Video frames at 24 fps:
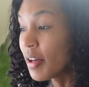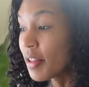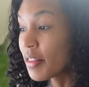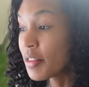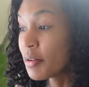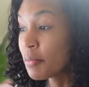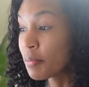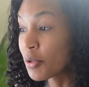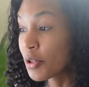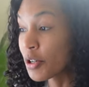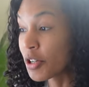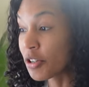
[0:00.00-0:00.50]

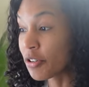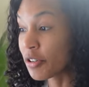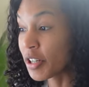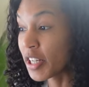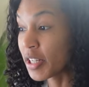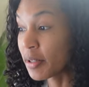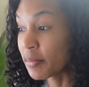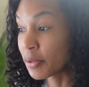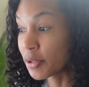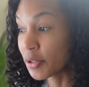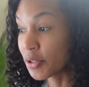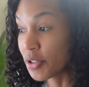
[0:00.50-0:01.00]
the more you're
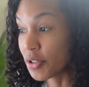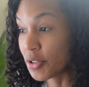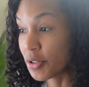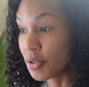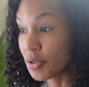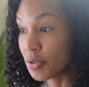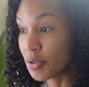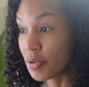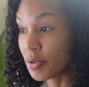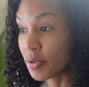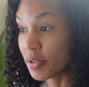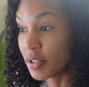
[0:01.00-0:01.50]
able
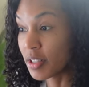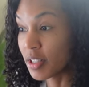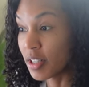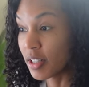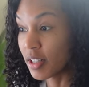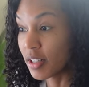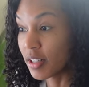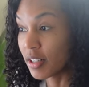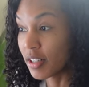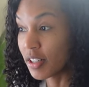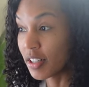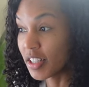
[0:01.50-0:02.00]
to
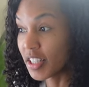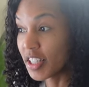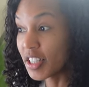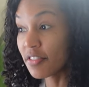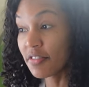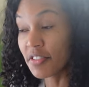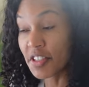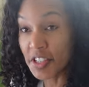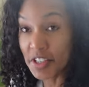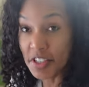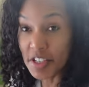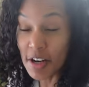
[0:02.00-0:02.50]

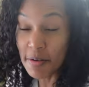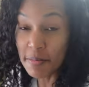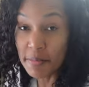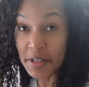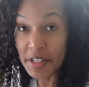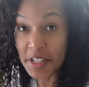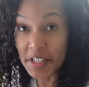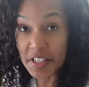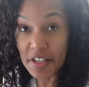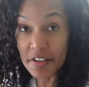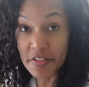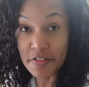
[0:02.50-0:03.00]
give these
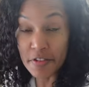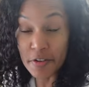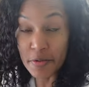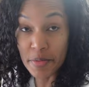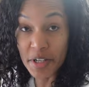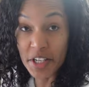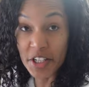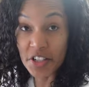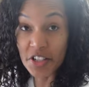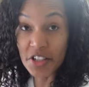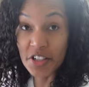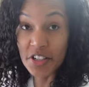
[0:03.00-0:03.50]
companies
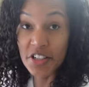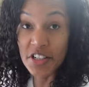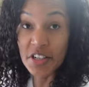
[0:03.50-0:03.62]
information